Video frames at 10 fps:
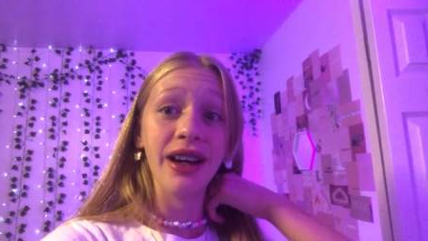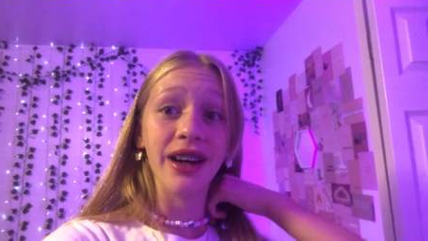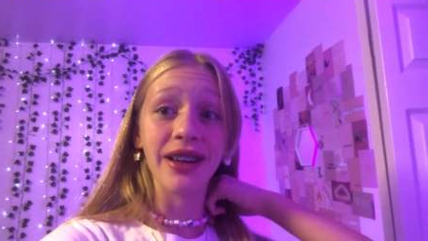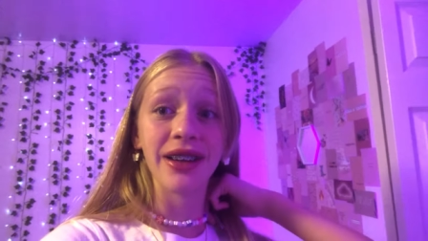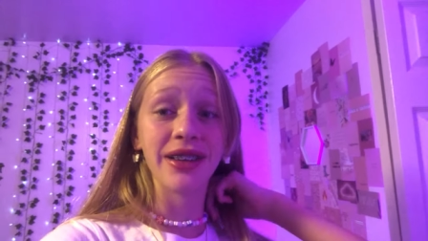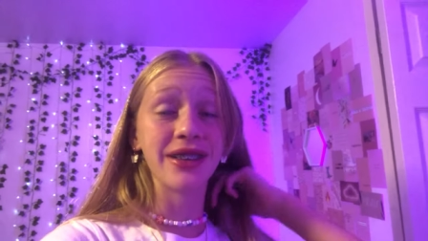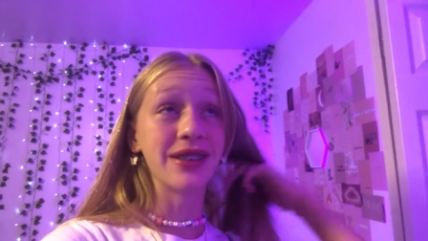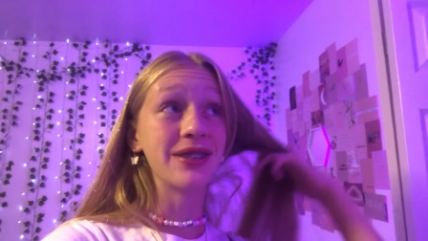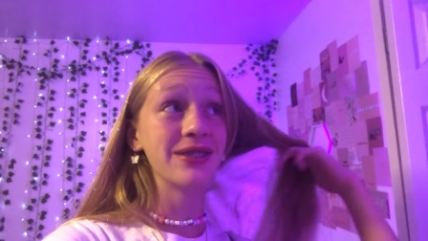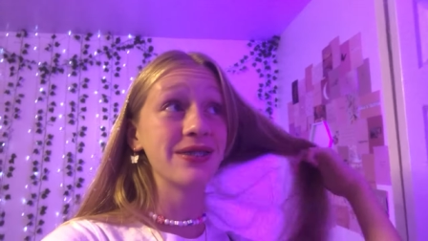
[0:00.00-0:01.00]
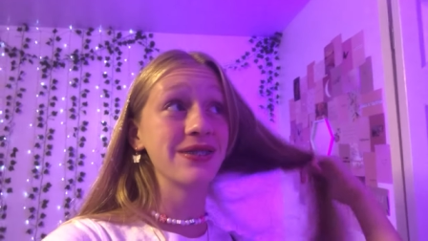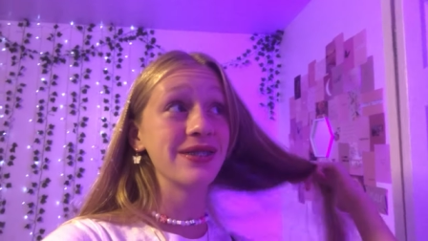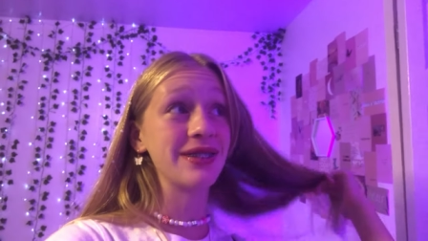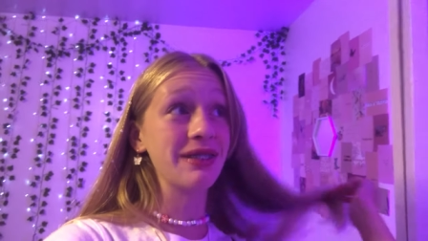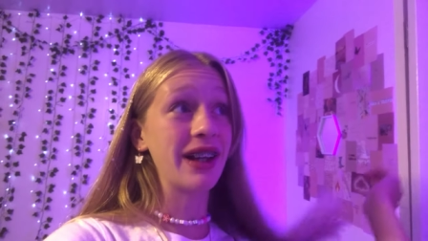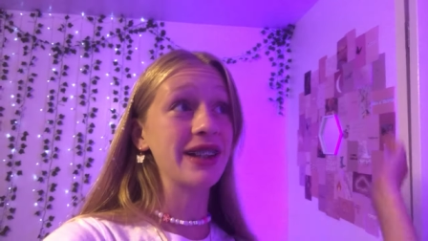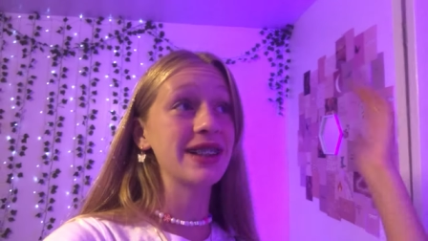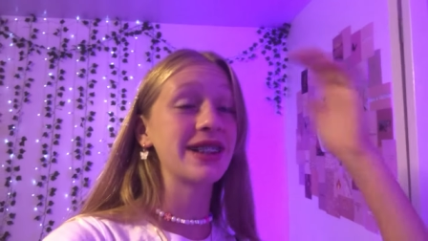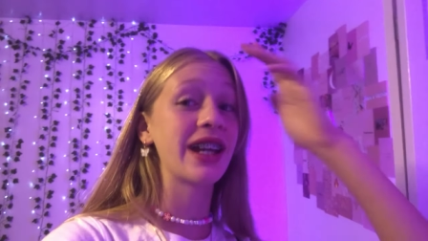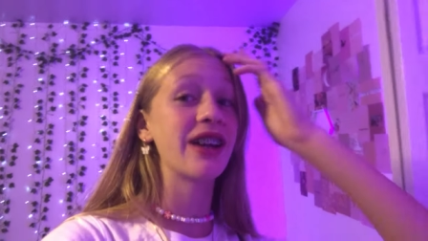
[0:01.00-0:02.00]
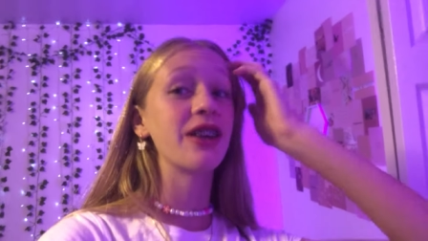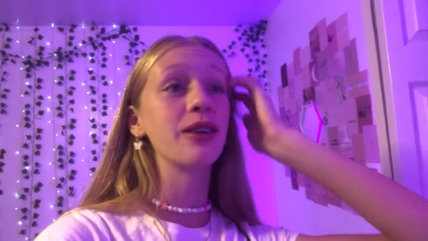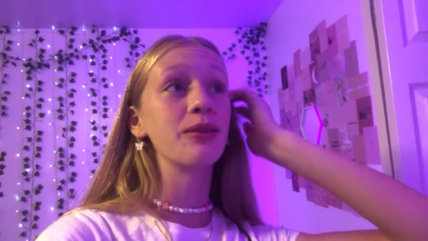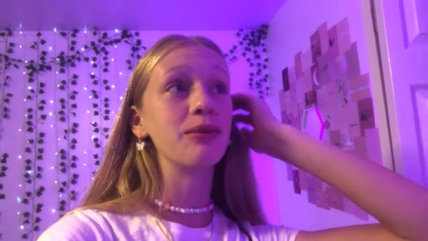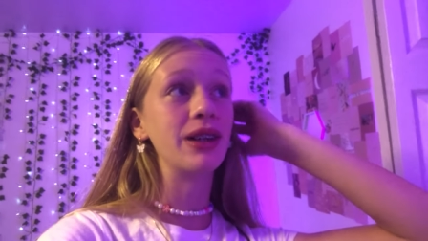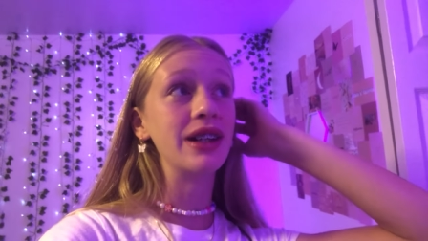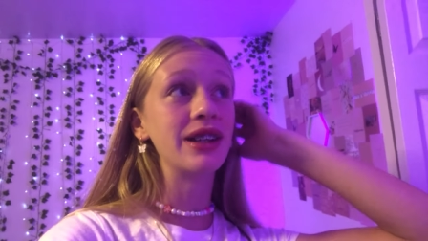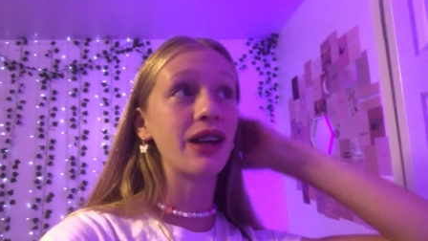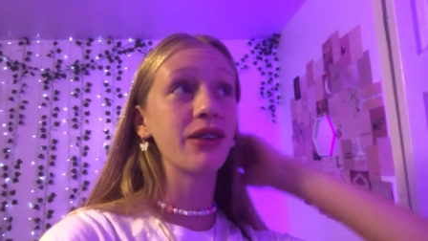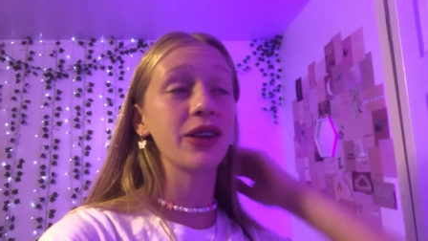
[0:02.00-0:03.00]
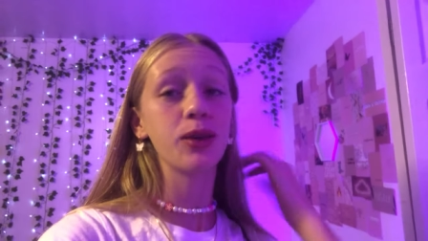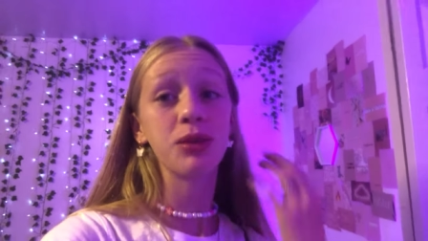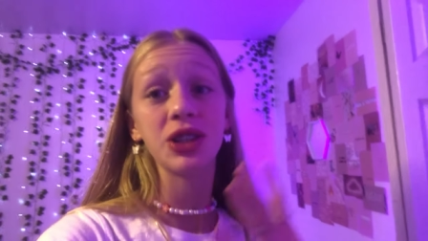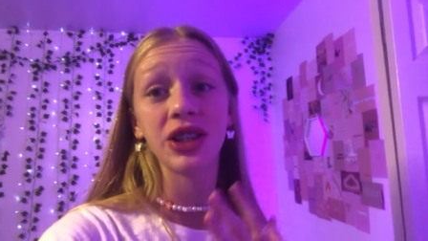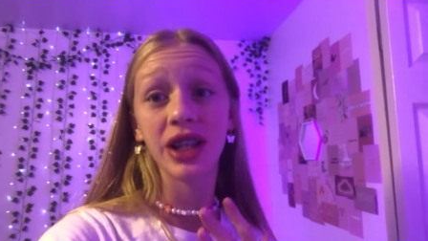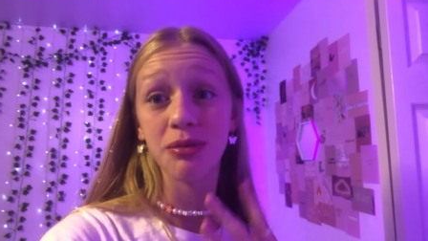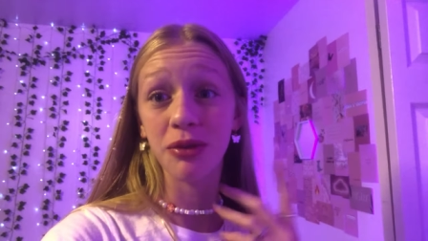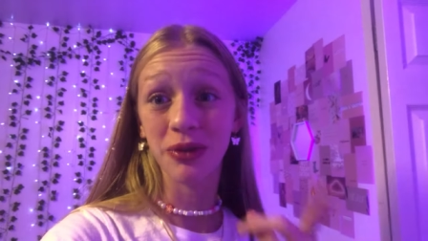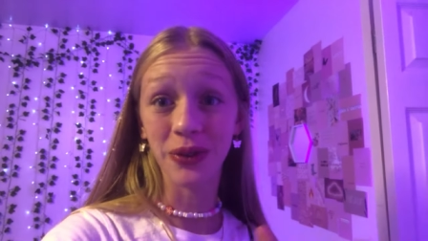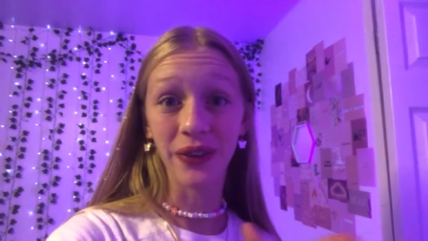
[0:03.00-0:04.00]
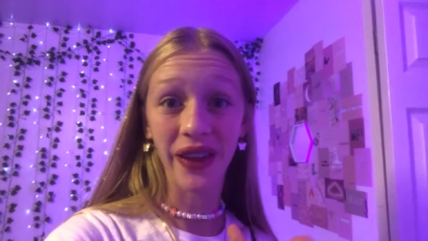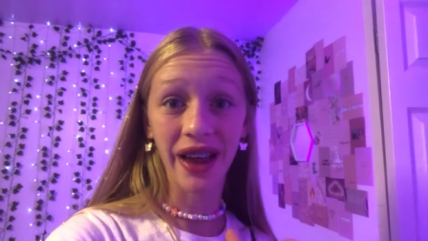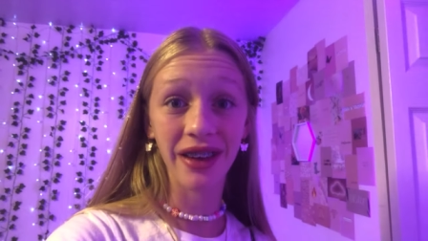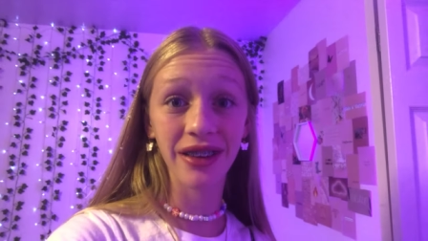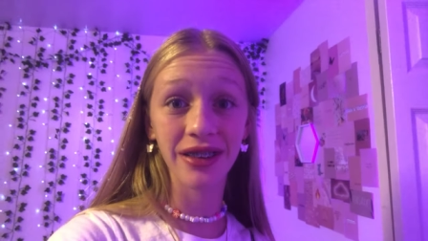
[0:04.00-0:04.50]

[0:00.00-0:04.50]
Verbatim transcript: I don't, I'm kind of scared, but I really hope picture days before that.